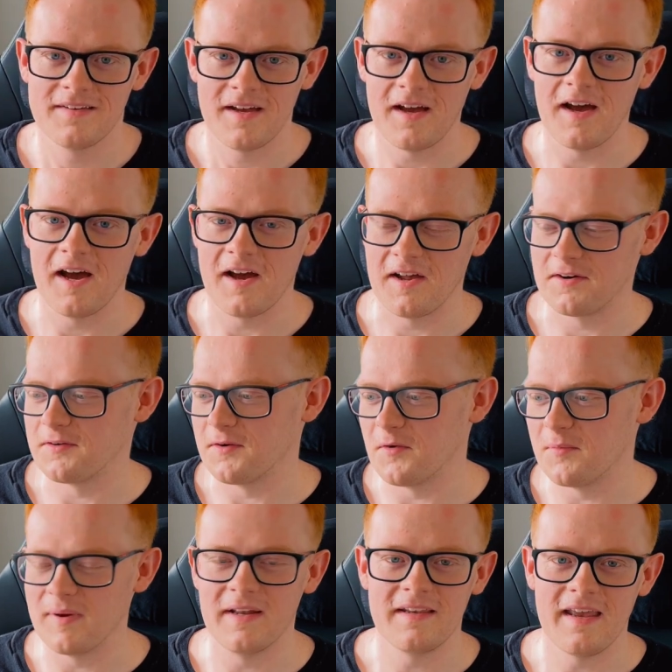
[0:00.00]
Uh, I don't know,
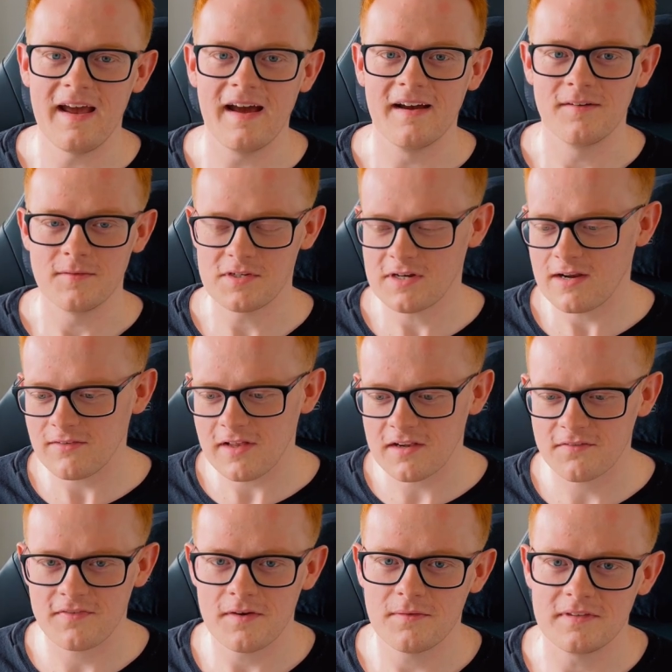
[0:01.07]
but yeah, we should have a lot
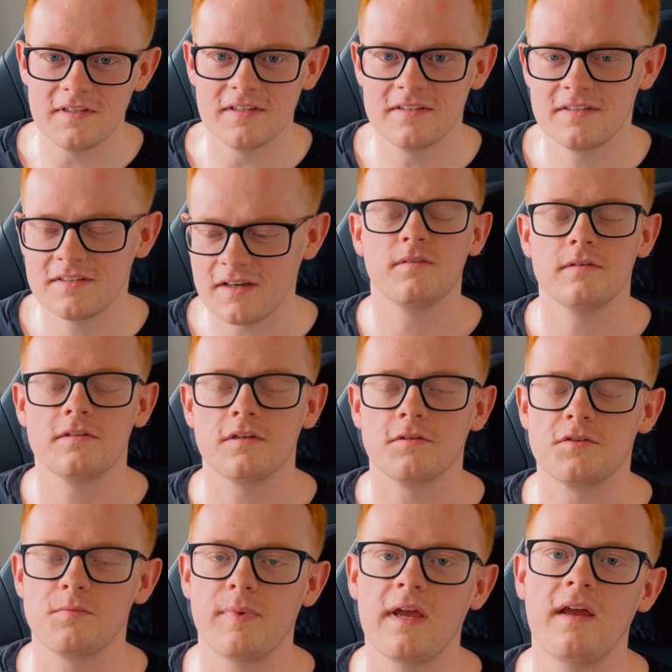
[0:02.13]
of fun with this. So
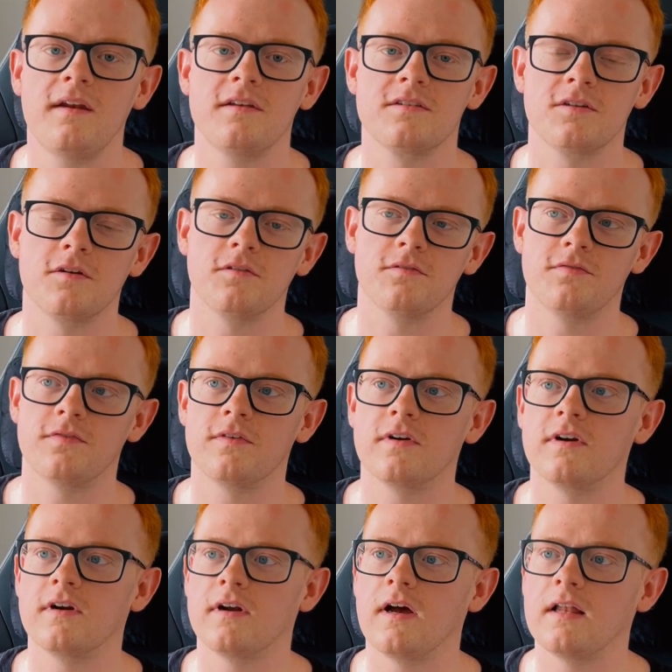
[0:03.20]
Japan is known
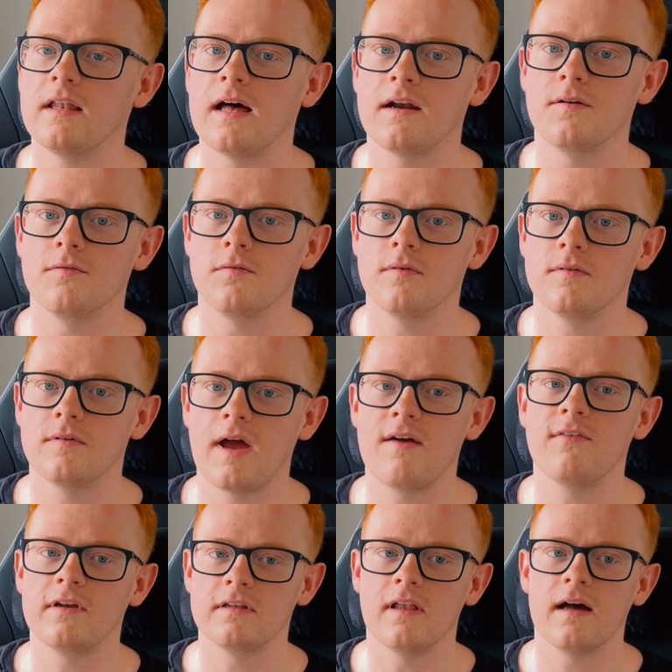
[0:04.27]
for a lot of
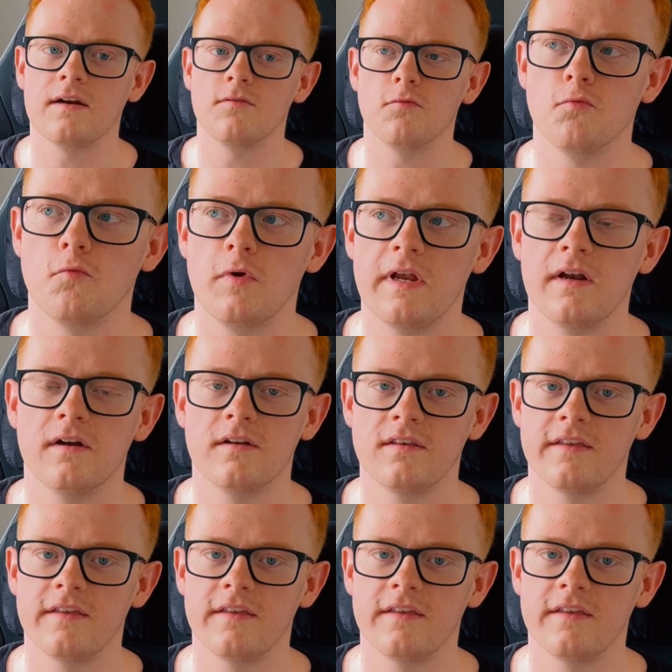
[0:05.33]
having a lot of weird